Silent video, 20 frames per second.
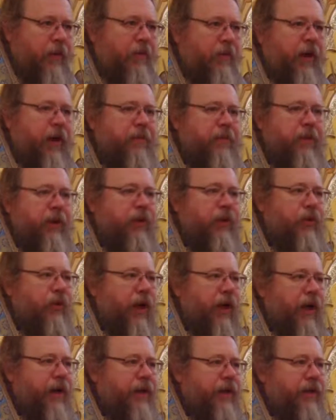might be
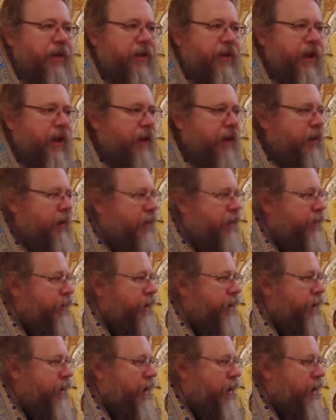united in that
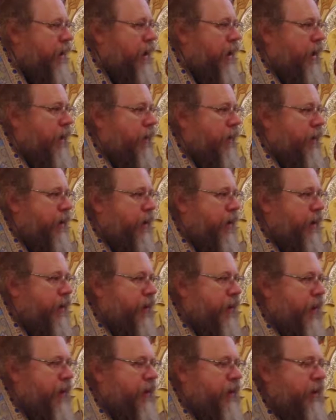living,
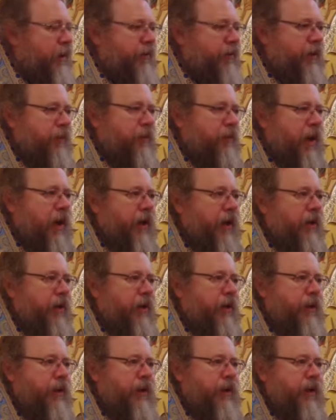in that living
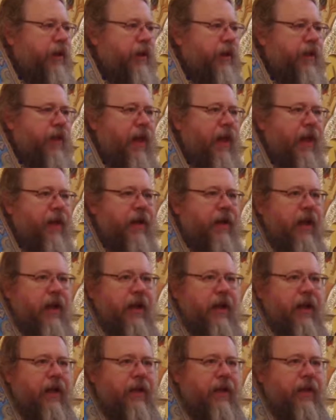body, in that,
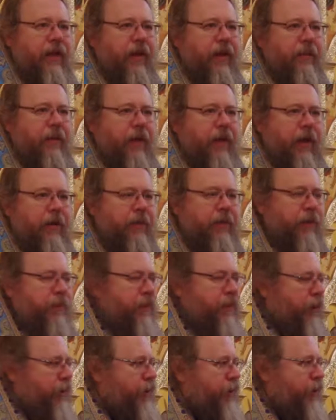in, and be
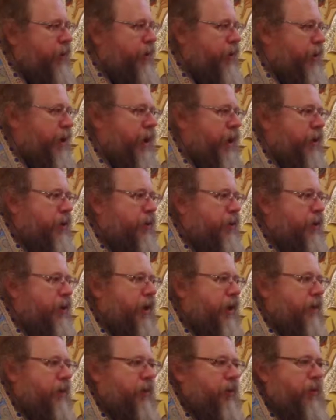built into that new
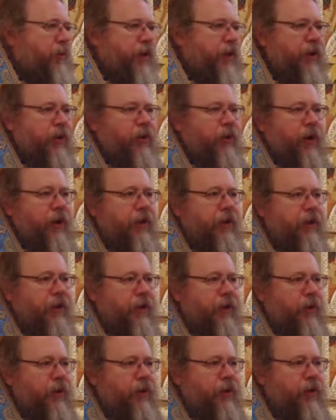temple by the grace
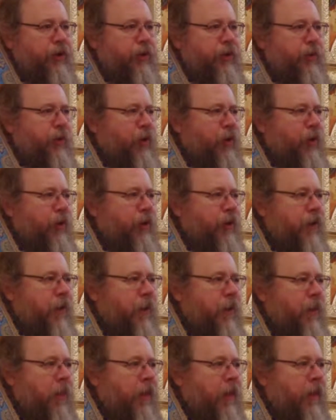of the Holy Spirit,
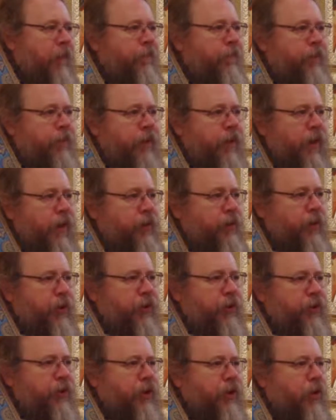of
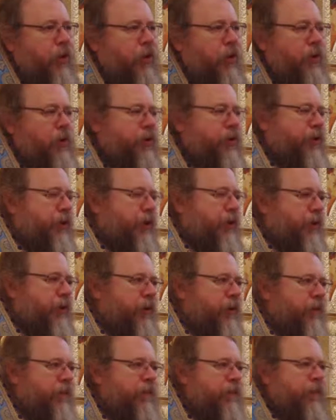which the
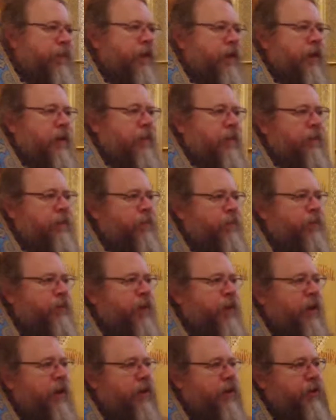cornerstone
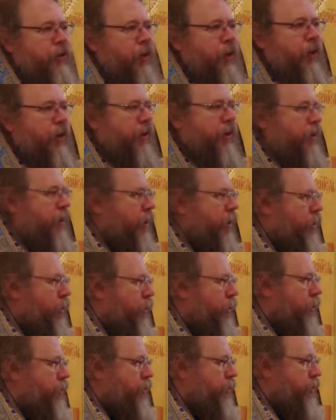is, is our
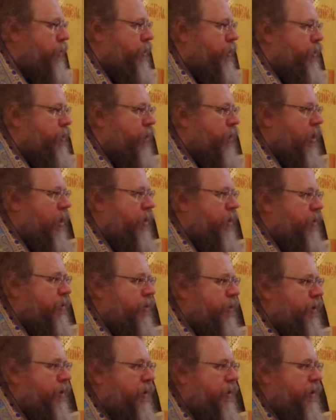Lord Jesus
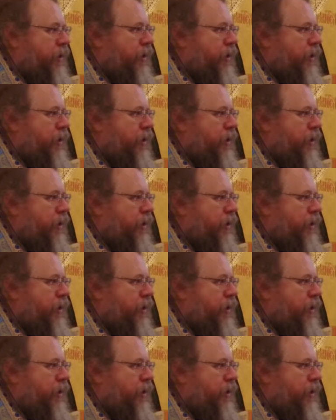Christ.